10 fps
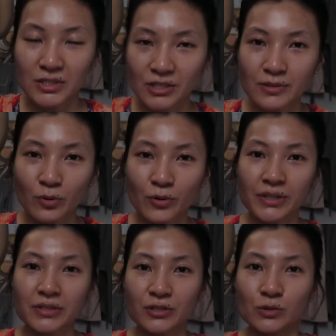Just
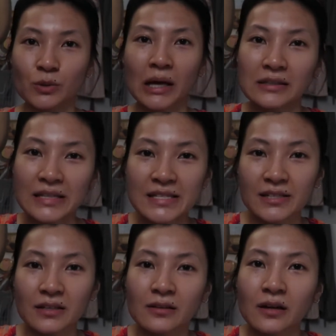important to
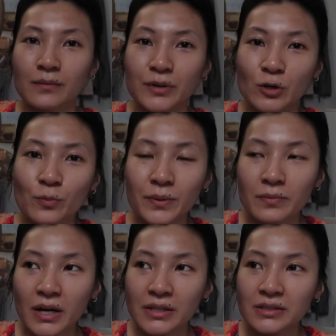listen, be
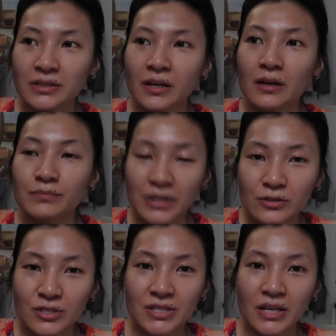open-minded, be
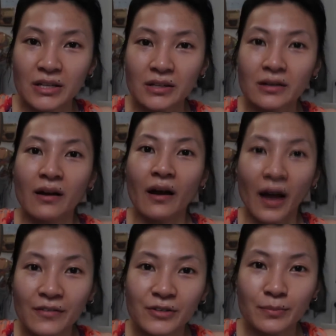understanding,
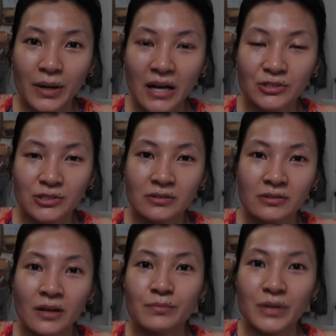have compassion,
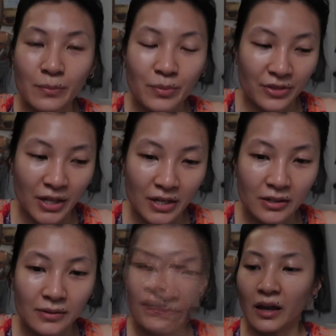be
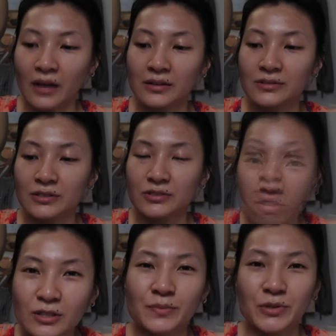empathetic, and
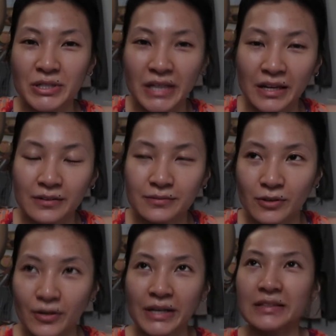communicate,
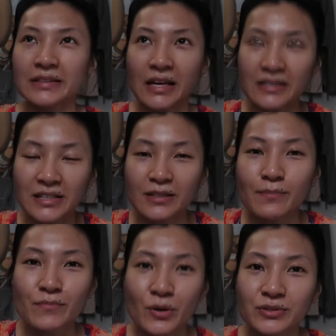all right? That's like the
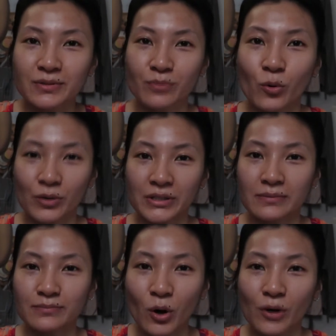most
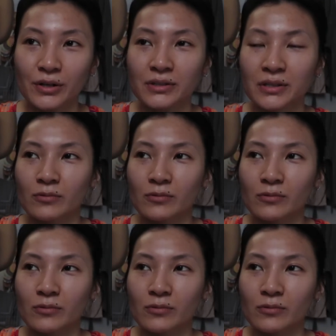important part.